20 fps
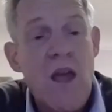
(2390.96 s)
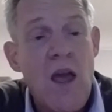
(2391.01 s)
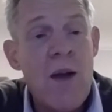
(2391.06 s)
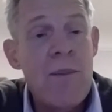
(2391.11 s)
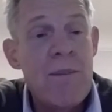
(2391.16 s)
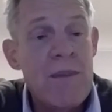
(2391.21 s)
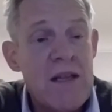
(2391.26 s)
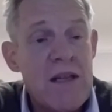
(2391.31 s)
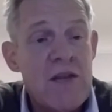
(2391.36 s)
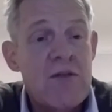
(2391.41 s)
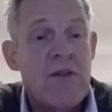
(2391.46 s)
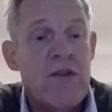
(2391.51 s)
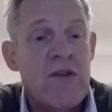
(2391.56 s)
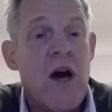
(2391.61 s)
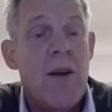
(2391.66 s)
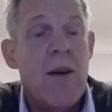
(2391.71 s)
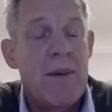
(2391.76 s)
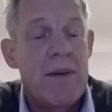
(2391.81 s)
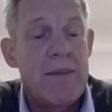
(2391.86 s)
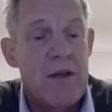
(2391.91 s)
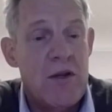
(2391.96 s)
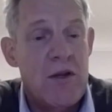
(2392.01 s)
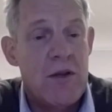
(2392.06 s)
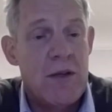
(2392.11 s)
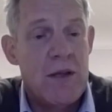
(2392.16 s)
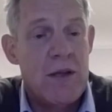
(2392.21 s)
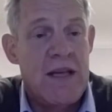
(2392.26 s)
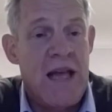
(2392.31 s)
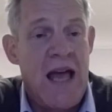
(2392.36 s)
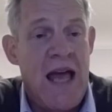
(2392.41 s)
emitter of carbon emissions
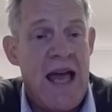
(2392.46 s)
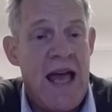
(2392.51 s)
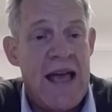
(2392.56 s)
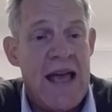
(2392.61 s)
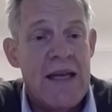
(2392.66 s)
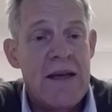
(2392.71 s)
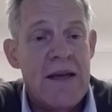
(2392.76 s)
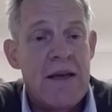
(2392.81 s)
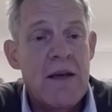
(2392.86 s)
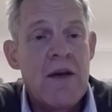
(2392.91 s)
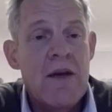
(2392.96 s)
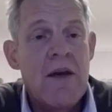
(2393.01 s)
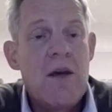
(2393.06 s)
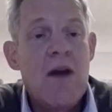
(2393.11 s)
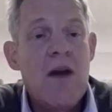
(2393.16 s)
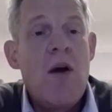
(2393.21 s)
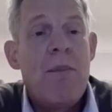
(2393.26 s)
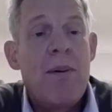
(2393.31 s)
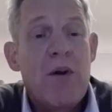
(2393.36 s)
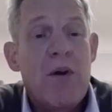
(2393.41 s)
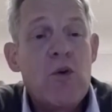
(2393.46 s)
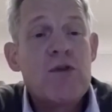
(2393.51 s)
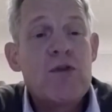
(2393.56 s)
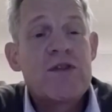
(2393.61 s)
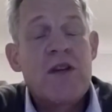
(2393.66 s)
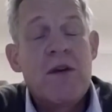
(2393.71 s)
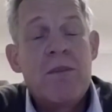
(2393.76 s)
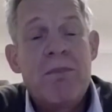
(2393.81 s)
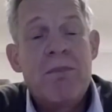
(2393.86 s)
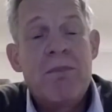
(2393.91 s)
today. But
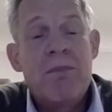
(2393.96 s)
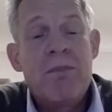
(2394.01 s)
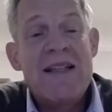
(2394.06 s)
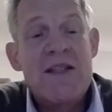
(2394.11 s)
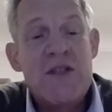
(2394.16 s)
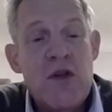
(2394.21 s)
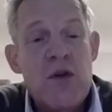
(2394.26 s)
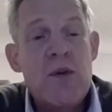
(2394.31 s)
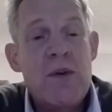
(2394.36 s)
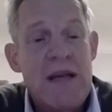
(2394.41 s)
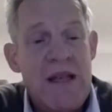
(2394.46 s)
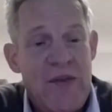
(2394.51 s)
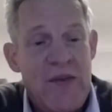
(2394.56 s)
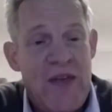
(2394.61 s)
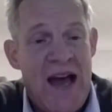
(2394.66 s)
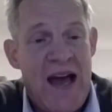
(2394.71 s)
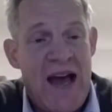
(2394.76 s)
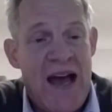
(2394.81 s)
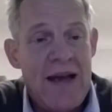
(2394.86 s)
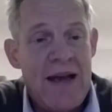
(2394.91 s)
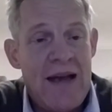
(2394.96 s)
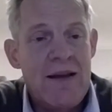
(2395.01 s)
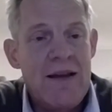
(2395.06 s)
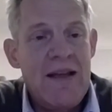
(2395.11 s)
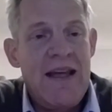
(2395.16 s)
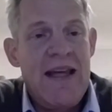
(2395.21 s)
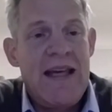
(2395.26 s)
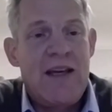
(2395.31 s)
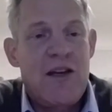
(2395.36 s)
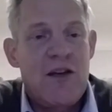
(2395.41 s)
also by doing that,
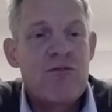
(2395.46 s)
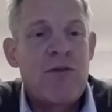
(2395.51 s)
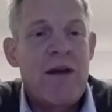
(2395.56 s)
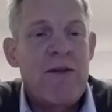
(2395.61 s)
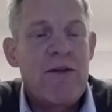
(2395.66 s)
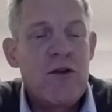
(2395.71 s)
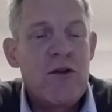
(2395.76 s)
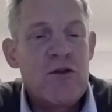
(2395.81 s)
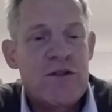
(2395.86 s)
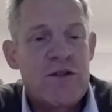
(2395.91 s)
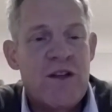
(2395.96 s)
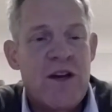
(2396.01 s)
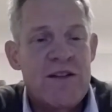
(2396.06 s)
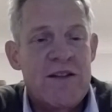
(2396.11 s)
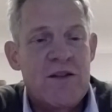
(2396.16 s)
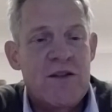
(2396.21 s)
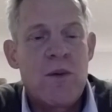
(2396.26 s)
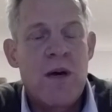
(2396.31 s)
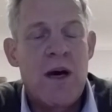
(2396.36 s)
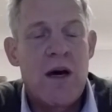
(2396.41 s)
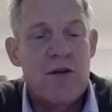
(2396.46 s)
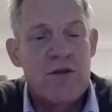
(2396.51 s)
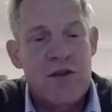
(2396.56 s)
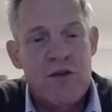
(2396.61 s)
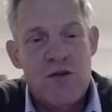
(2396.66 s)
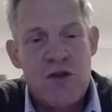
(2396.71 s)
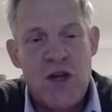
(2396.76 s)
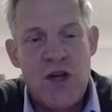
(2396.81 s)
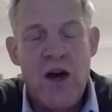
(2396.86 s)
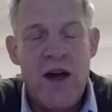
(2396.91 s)
it could revolutionize the world. So
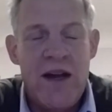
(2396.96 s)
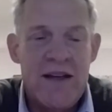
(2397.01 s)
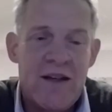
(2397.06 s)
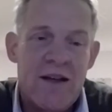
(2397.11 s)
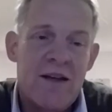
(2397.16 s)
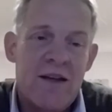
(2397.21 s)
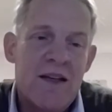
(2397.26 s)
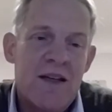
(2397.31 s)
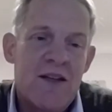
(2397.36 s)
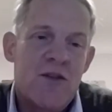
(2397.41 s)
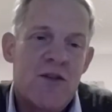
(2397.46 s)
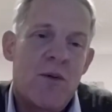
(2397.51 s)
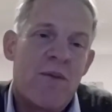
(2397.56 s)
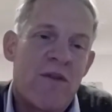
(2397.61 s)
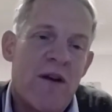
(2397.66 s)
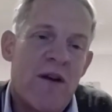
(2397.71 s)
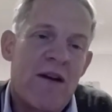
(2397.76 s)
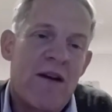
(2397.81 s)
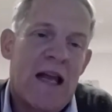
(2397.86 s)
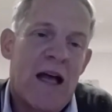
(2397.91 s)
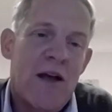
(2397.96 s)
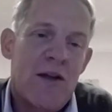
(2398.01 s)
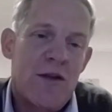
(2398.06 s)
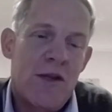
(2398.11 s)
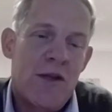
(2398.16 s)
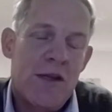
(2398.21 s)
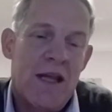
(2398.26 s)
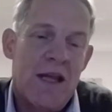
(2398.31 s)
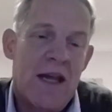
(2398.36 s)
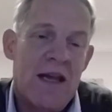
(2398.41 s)
China, to a very large
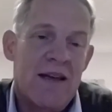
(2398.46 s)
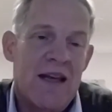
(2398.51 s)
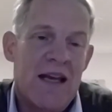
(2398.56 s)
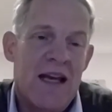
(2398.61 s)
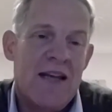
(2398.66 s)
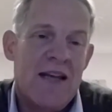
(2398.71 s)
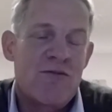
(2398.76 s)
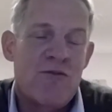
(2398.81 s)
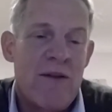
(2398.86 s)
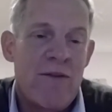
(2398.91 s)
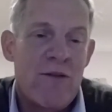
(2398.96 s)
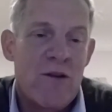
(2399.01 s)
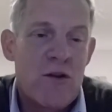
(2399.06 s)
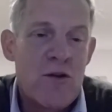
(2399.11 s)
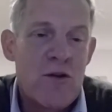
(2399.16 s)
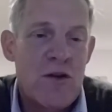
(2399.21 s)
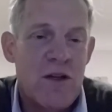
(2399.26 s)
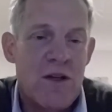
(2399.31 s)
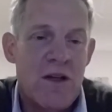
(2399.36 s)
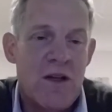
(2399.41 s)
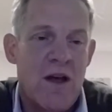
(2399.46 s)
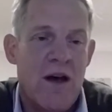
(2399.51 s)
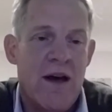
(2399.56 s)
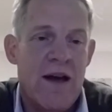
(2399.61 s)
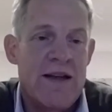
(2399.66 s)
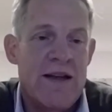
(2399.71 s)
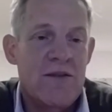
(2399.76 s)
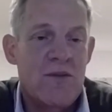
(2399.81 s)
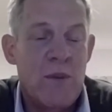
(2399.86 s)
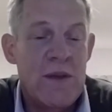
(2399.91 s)
extent, has
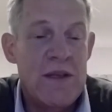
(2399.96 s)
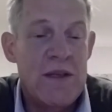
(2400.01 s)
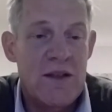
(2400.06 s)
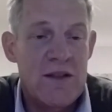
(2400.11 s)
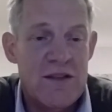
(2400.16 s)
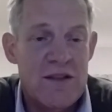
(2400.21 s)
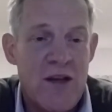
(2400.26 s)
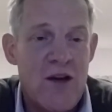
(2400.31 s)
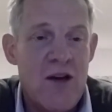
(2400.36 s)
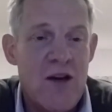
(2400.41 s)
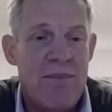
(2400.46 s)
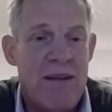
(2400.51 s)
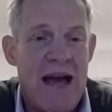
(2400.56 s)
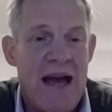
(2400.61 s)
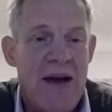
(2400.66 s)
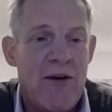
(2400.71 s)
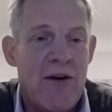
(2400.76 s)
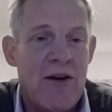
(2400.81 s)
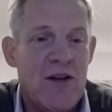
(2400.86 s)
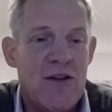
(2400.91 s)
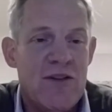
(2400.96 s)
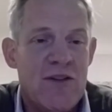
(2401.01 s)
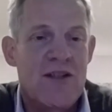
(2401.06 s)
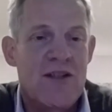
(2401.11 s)
revolutionized wind and solar power because